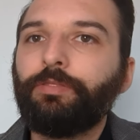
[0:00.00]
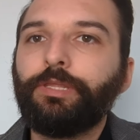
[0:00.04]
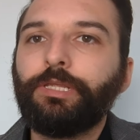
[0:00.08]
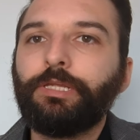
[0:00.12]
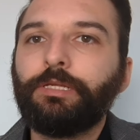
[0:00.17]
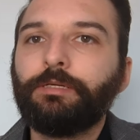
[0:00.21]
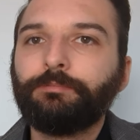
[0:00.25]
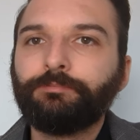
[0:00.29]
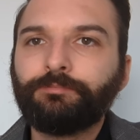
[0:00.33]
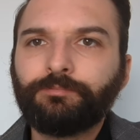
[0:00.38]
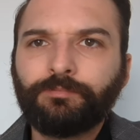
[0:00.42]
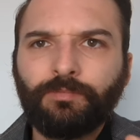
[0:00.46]

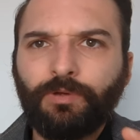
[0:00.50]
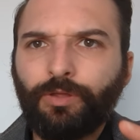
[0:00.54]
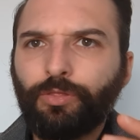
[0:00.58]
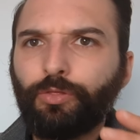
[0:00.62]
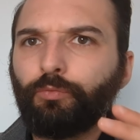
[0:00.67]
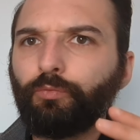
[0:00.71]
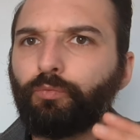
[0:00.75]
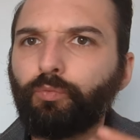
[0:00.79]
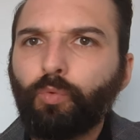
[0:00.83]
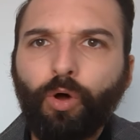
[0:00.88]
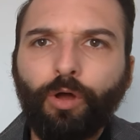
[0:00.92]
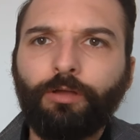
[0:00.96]
The
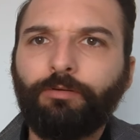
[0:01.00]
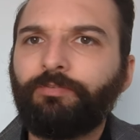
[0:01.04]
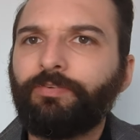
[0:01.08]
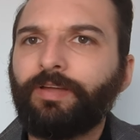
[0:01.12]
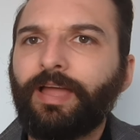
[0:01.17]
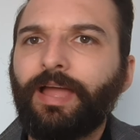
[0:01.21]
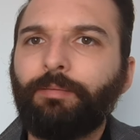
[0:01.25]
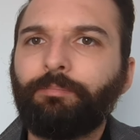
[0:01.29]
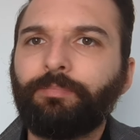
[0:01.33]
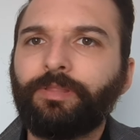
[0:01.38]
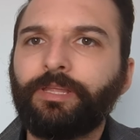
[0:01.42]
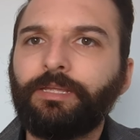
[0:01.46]
royal
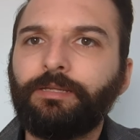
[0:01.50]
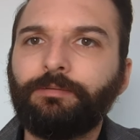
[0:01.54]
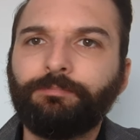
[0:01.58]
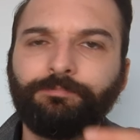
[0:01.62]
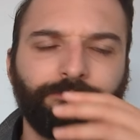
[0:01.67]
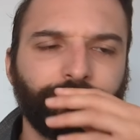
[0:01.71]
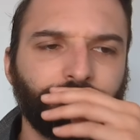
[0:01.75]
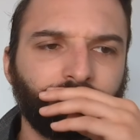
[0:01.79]
family